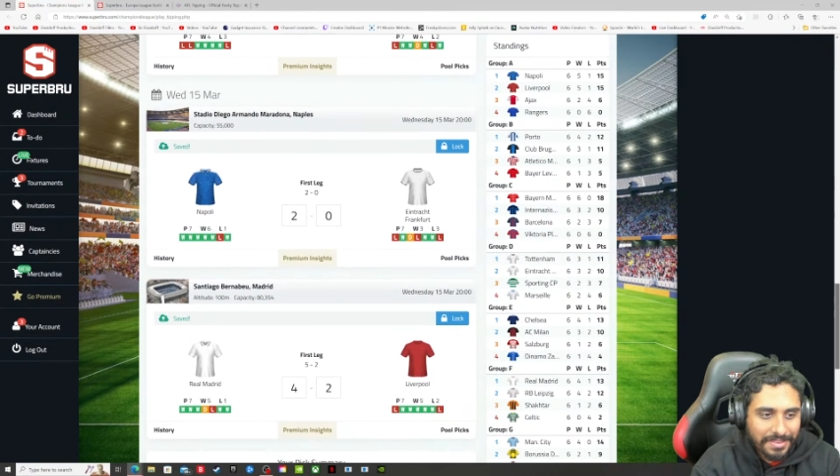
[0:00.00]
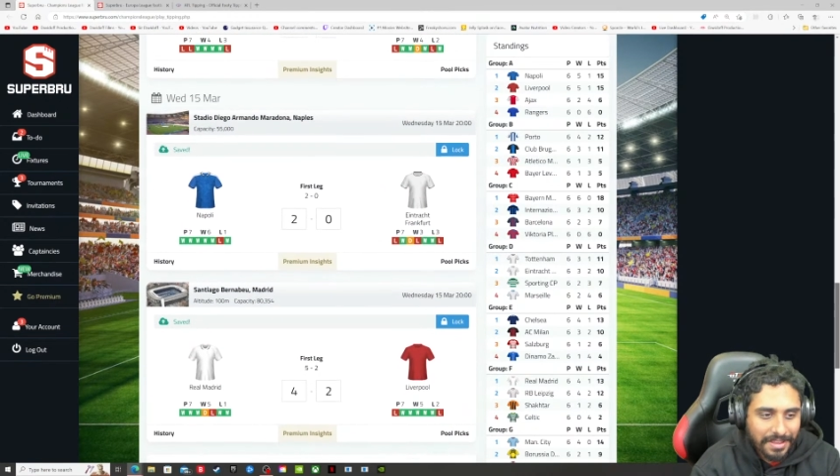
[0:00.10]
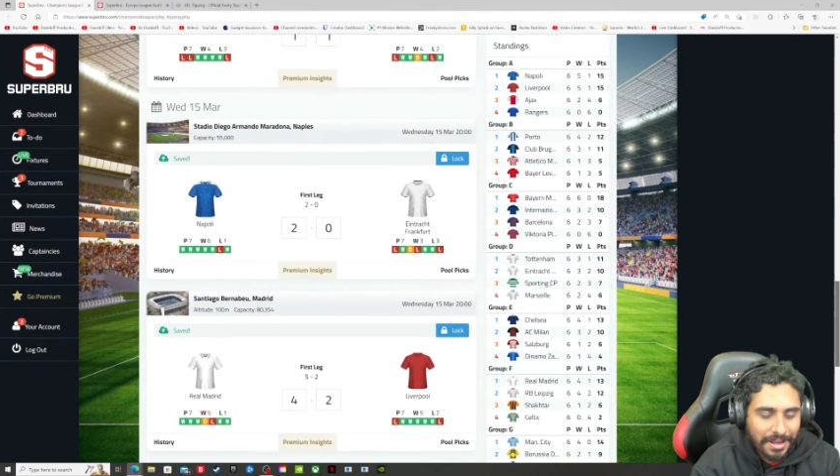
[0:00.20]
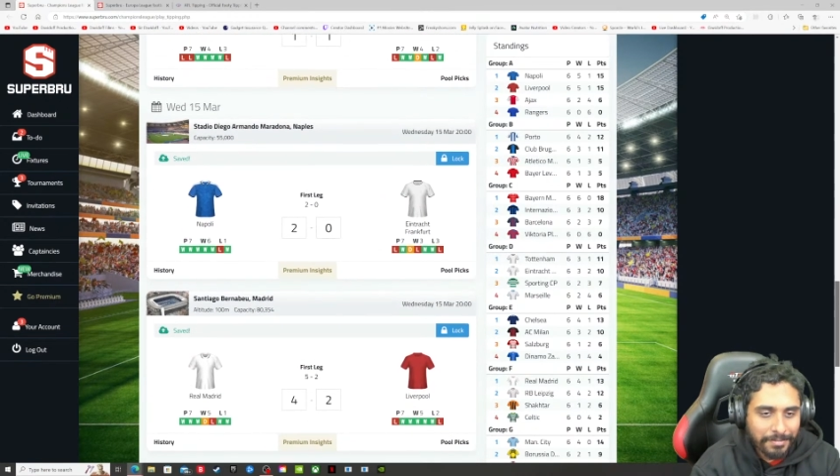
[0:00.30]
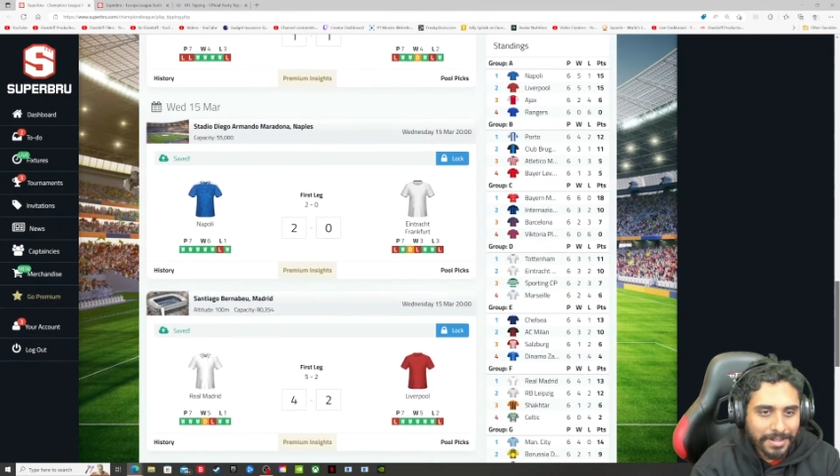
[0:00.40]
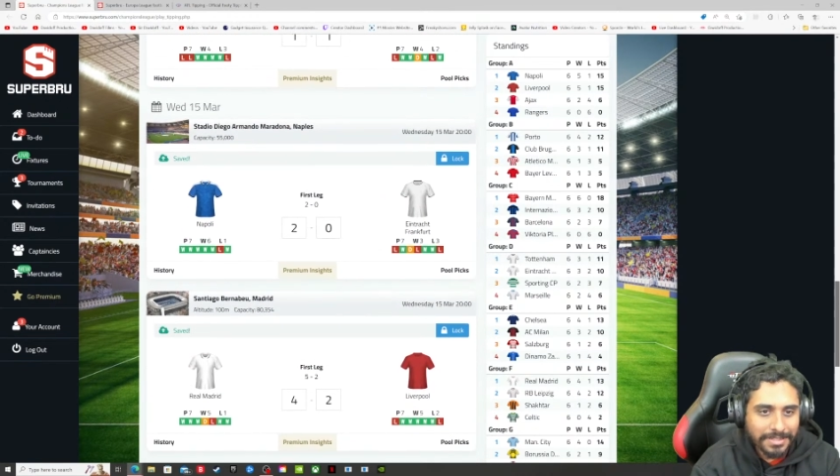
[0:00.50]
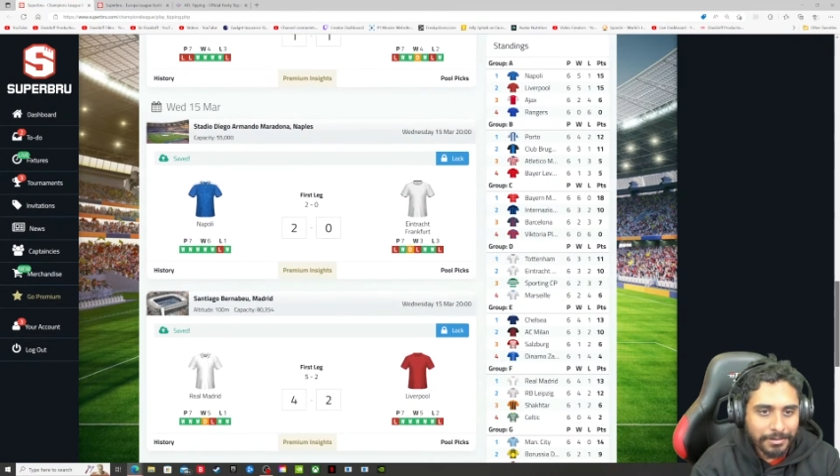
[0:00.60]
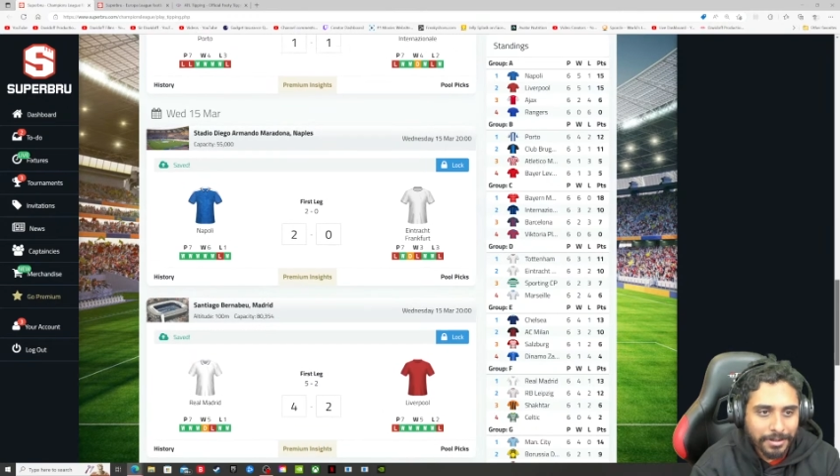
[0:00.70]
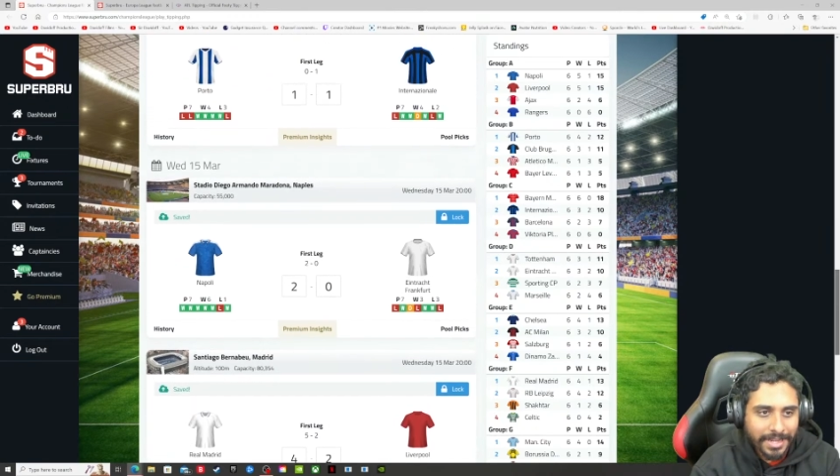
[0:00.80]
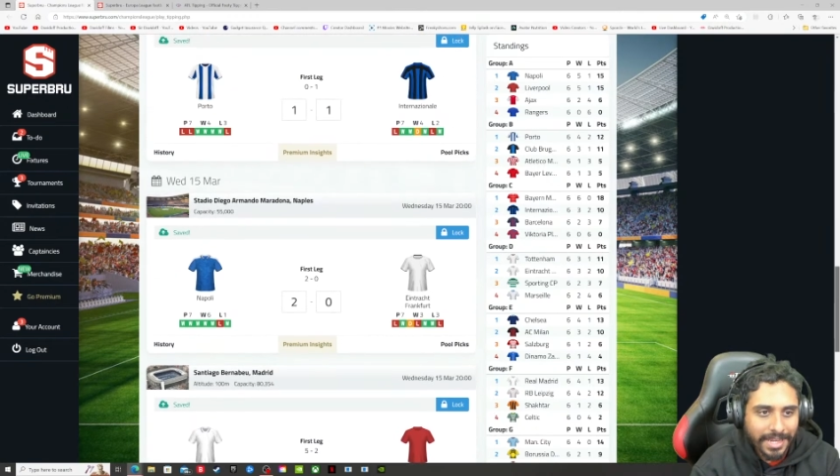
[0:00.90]
I predicted
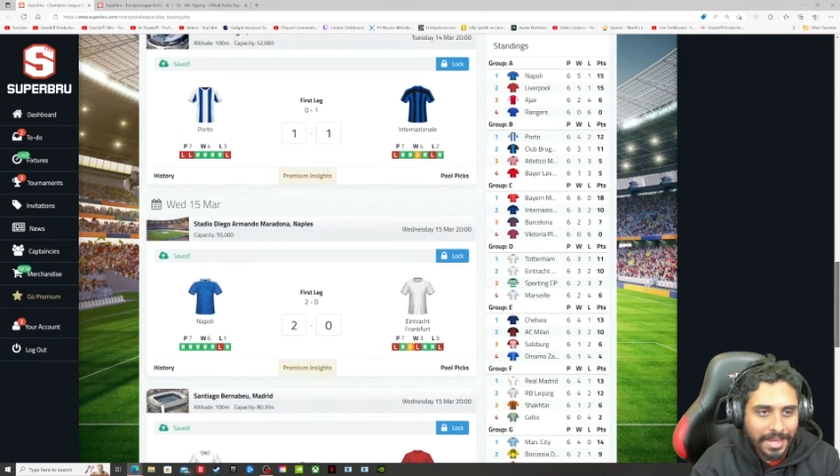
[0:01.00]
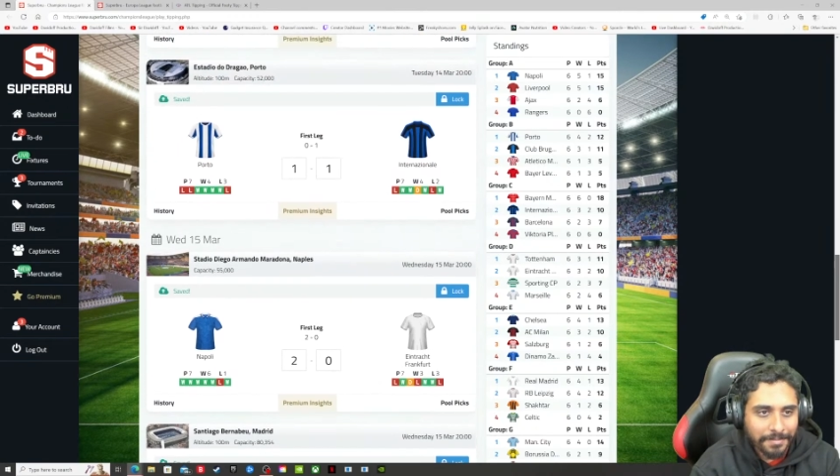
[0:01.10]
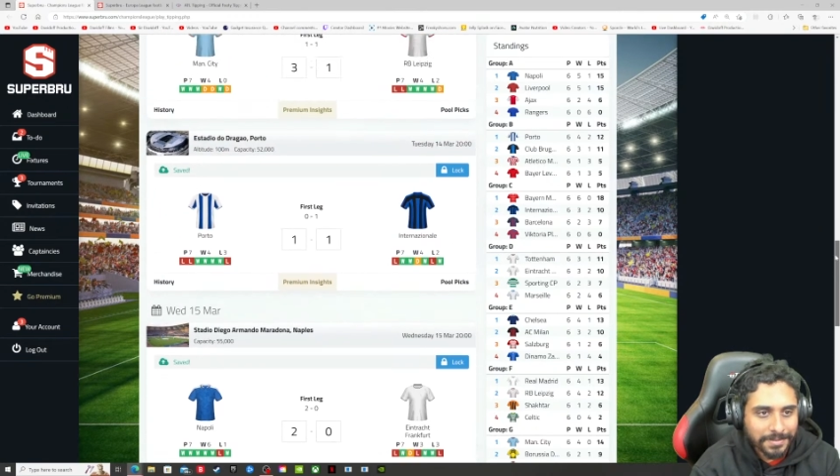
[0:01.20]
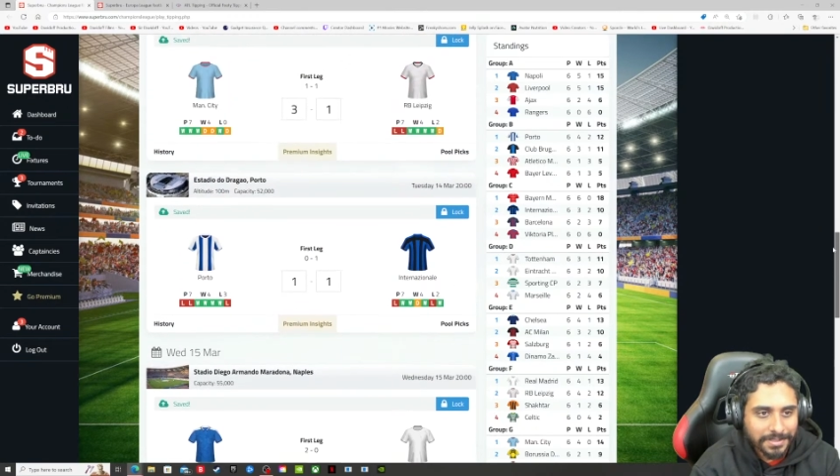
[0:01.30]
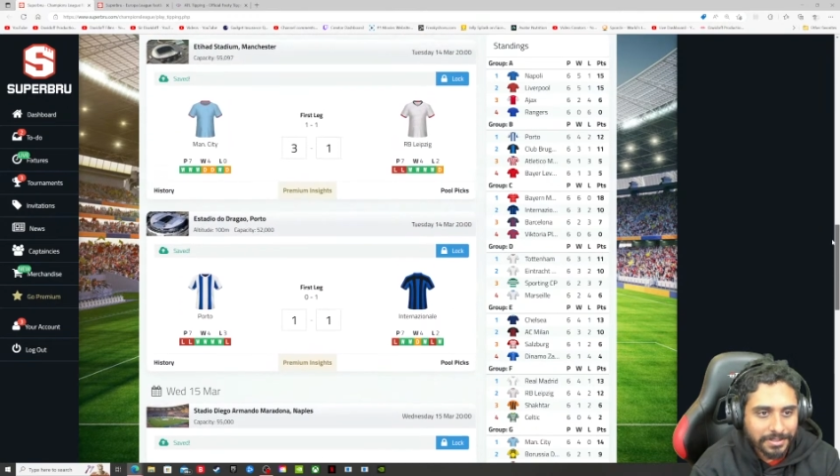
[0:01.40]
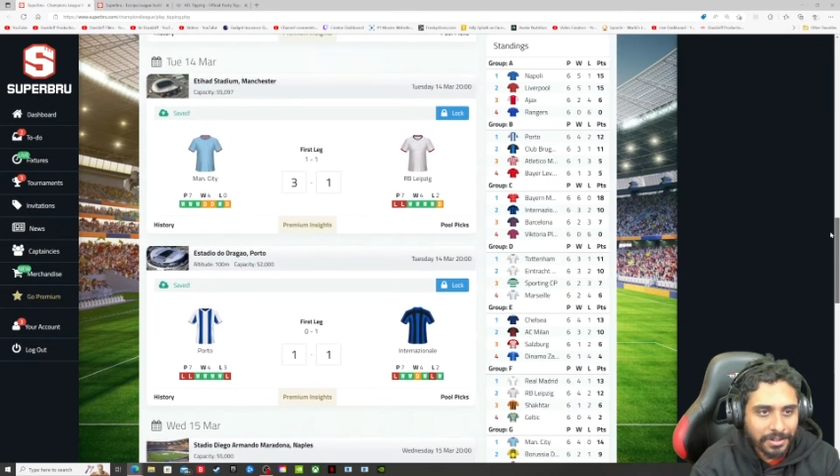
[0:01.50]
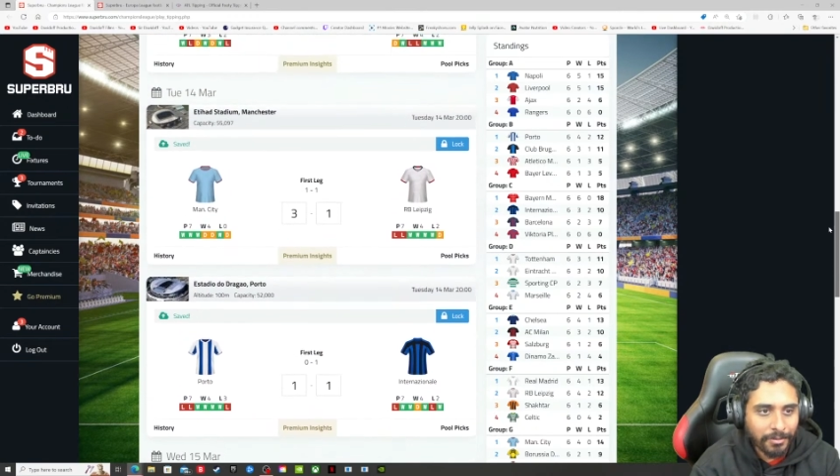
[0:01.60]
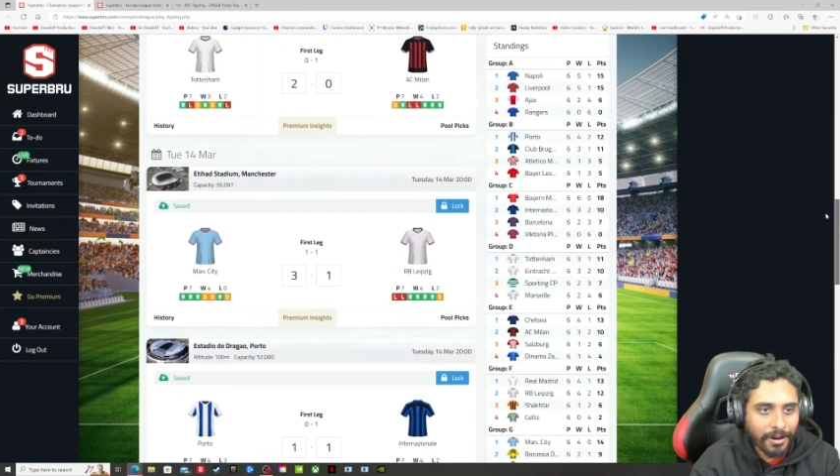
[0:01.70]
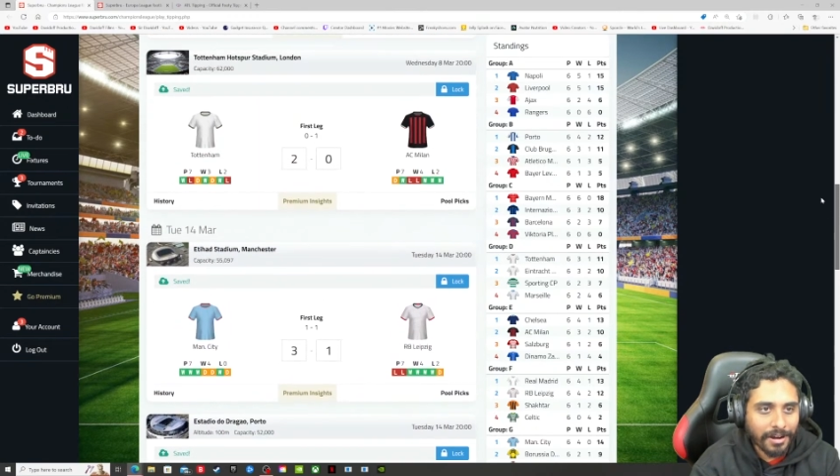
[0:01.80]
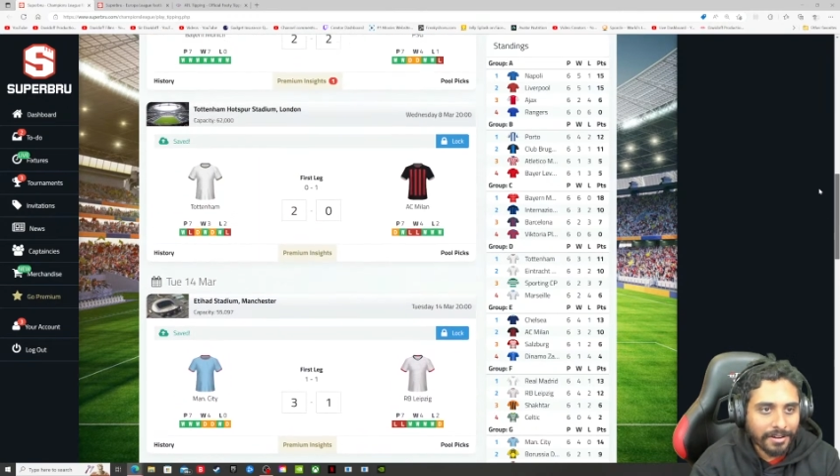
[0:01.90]
all 8 games. You know
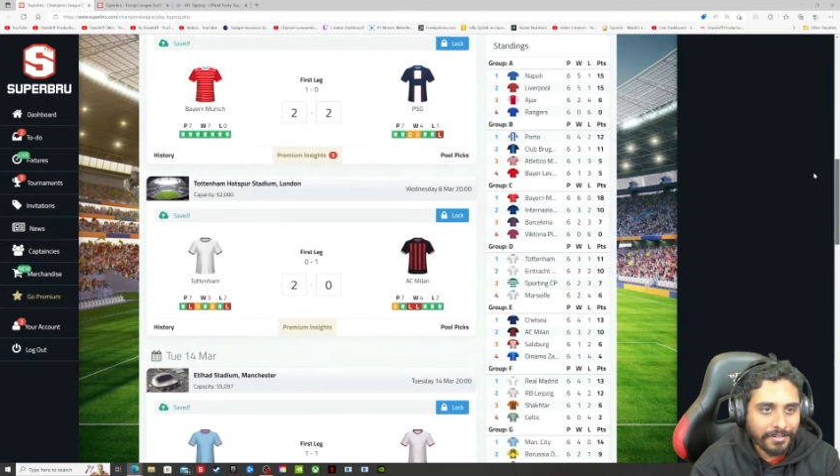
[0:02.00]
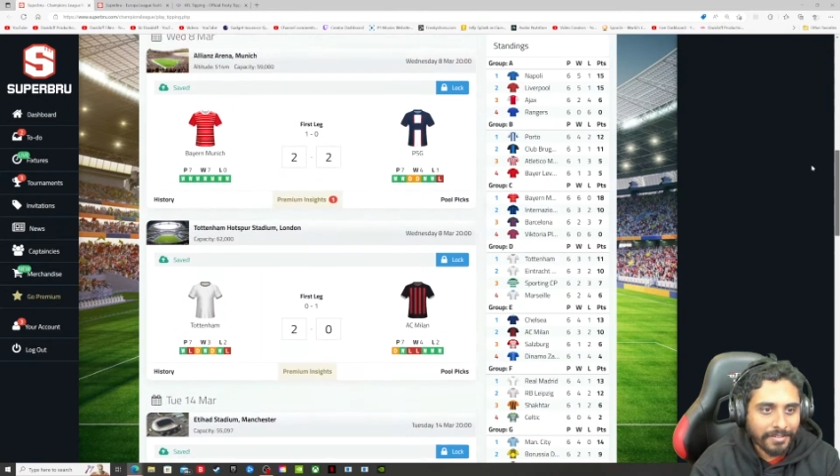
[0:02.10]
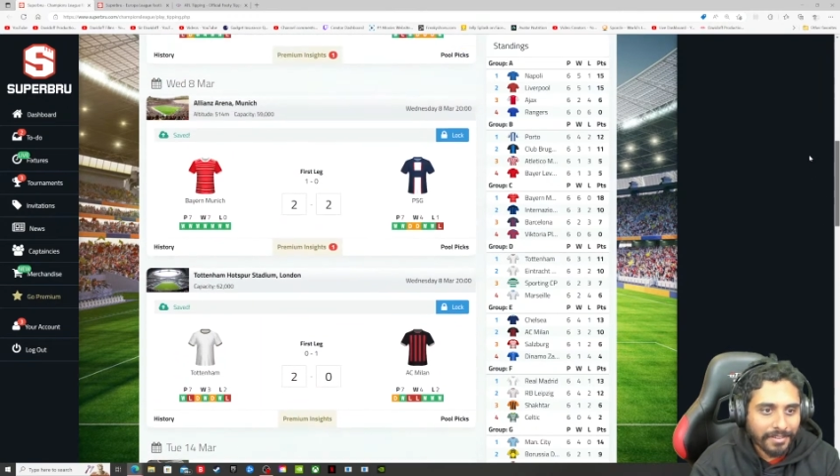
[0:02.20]
what?